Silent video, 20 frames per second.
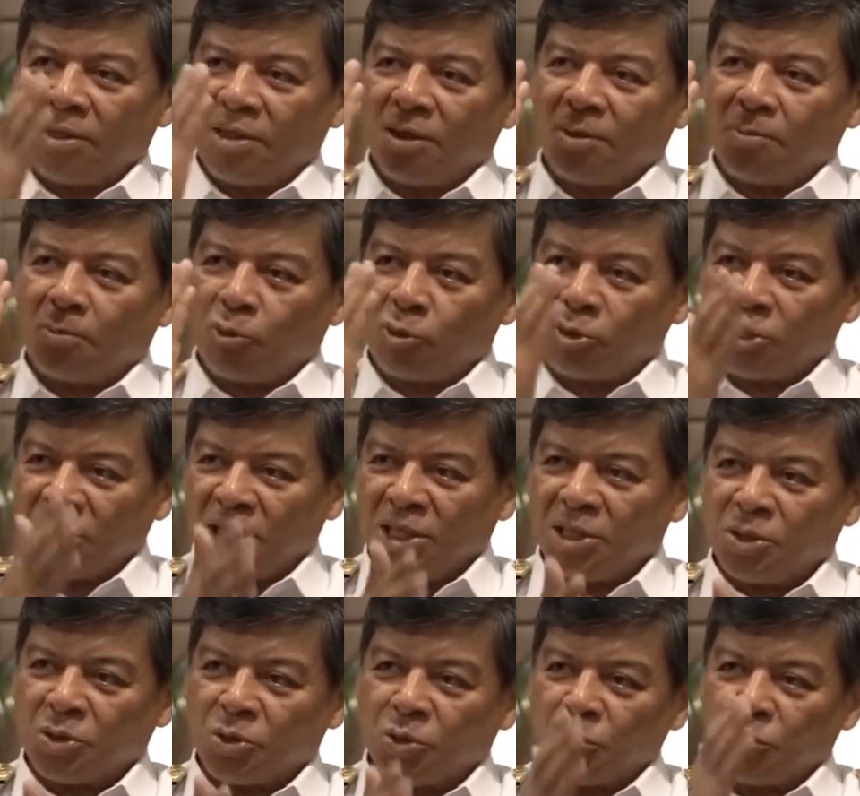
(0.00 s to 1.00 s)
and
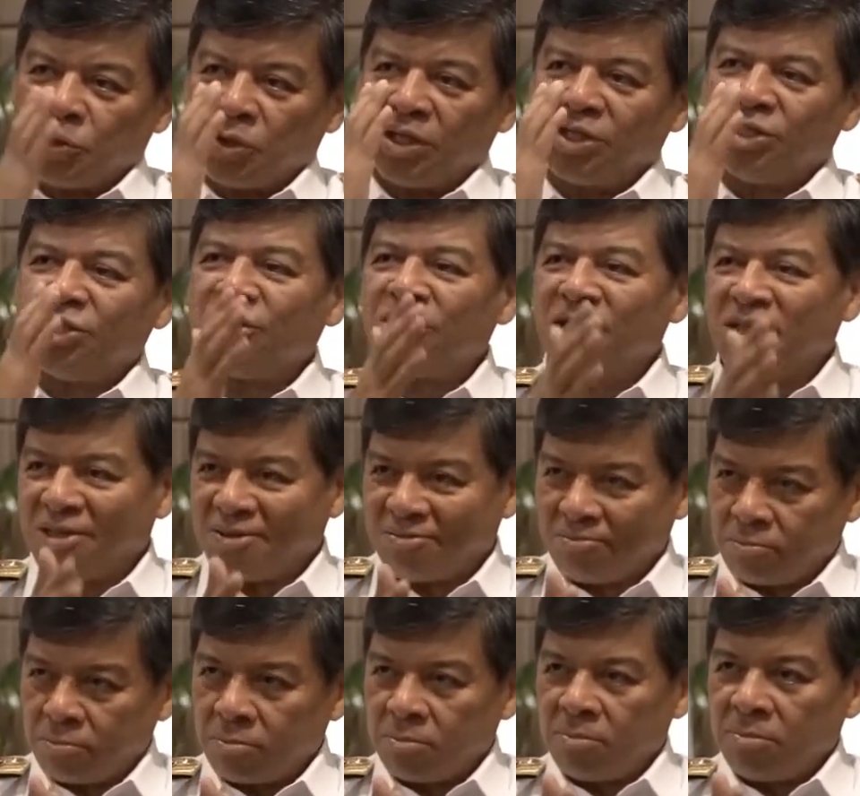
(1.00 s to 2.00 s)
proceed to a journey.
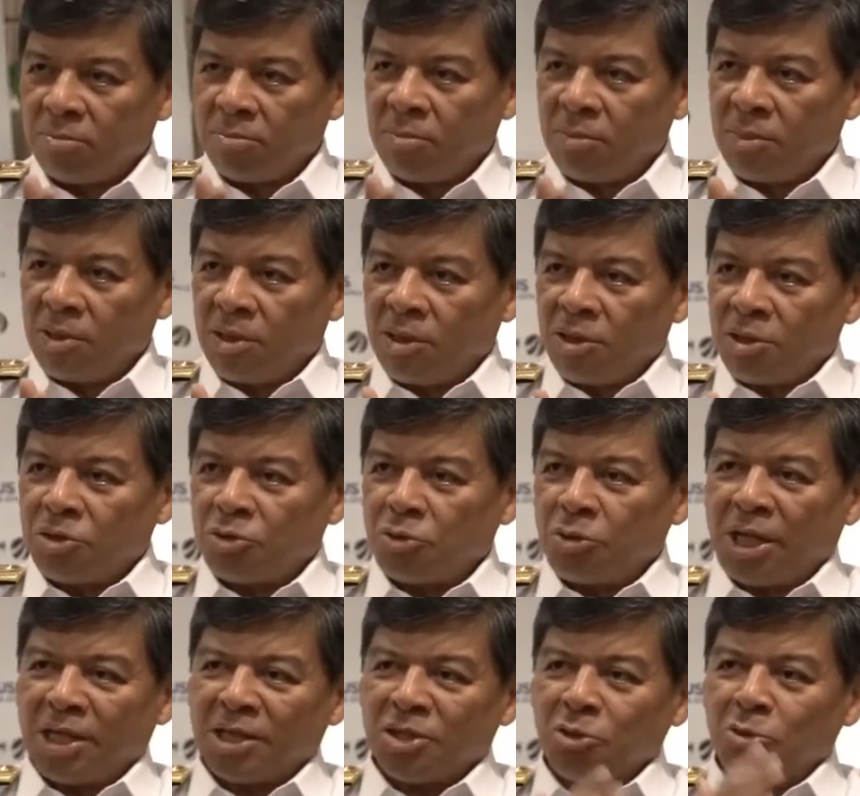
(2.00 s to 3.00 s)
So
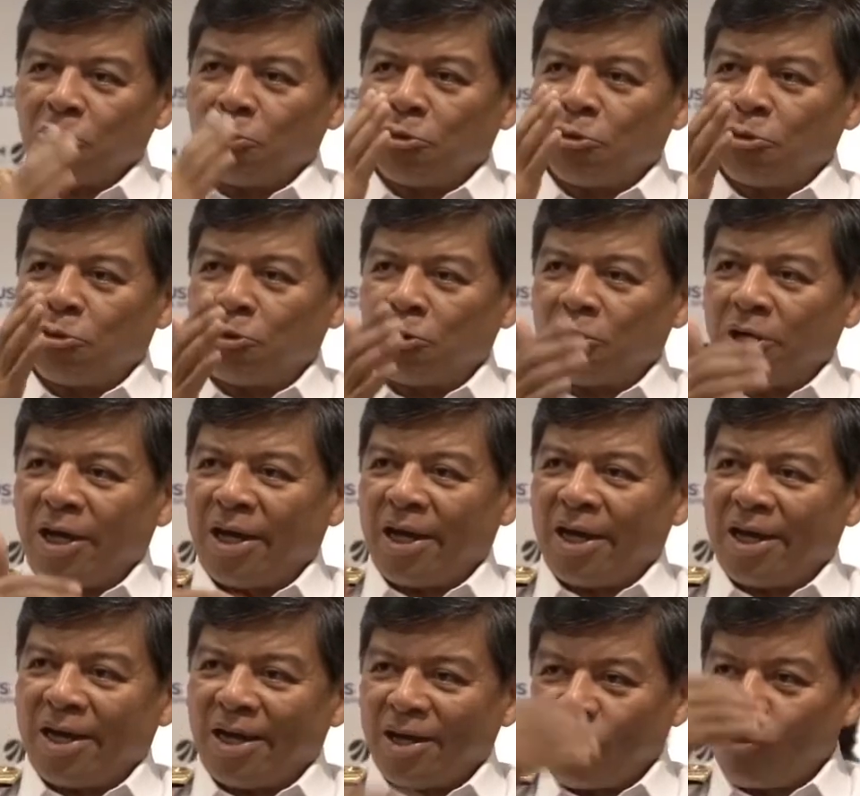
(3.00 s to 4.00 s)
there's no
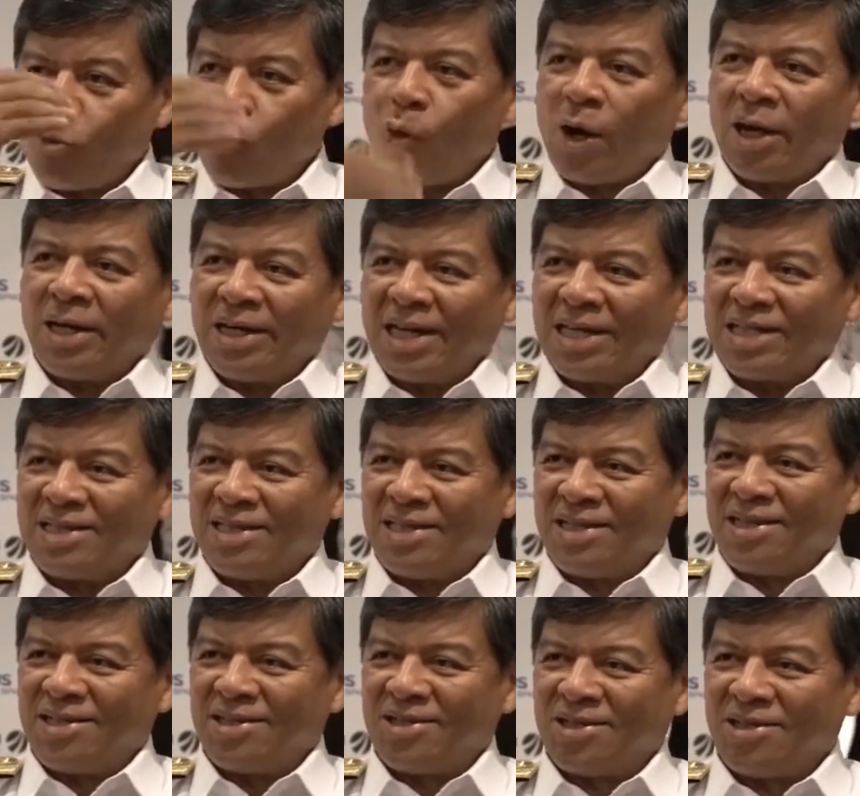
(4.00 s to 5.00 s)
one
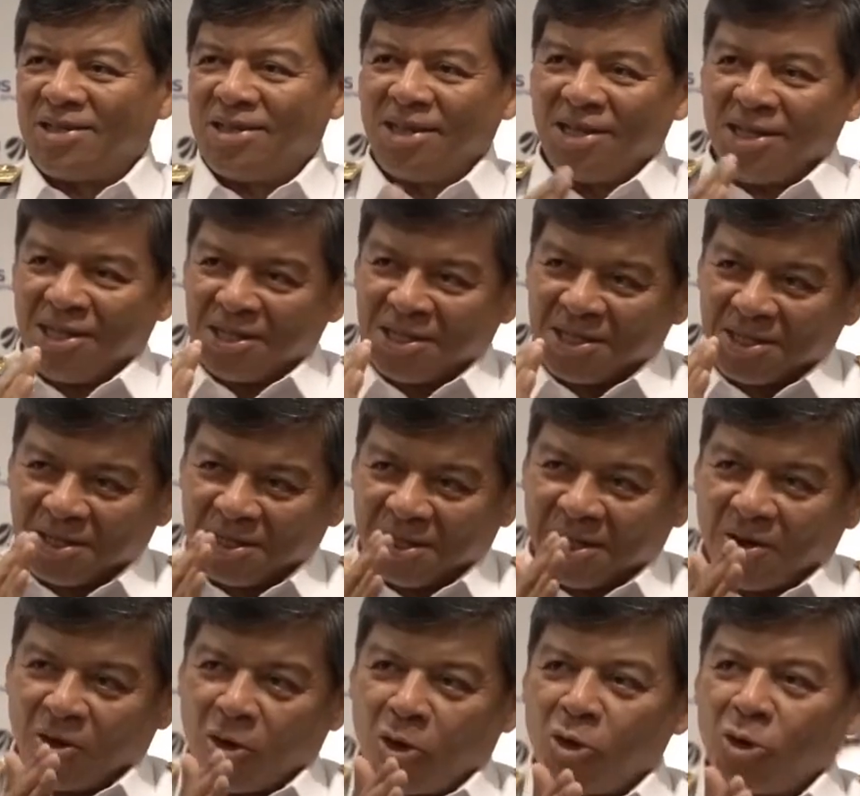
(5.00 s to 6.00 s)
destination. It is
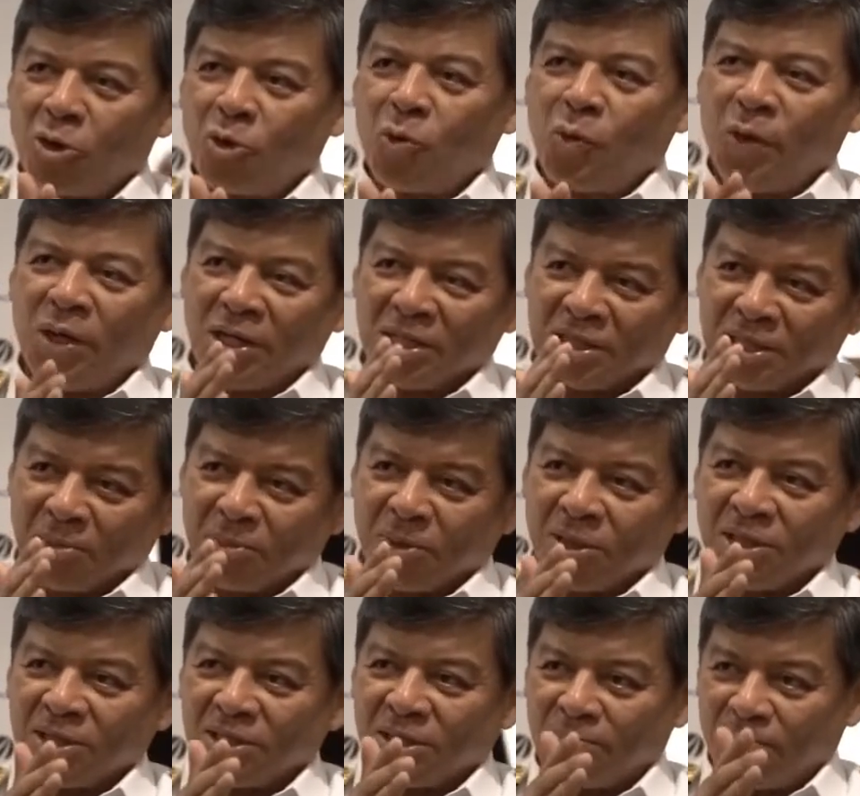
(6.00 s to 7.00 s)
ongoing,
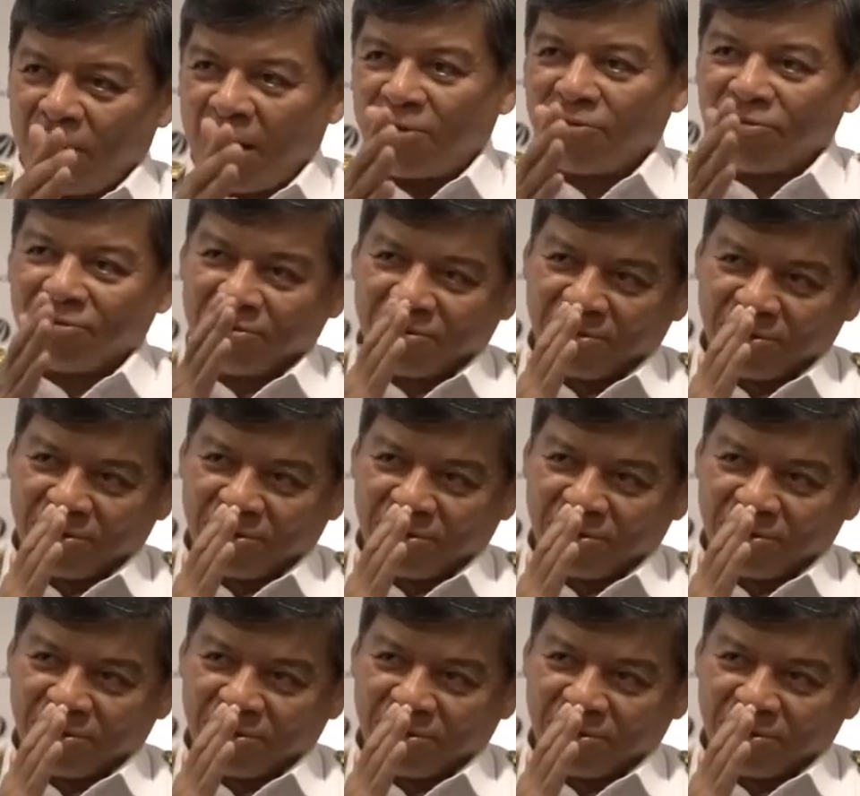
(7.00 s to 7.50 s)
something as a path.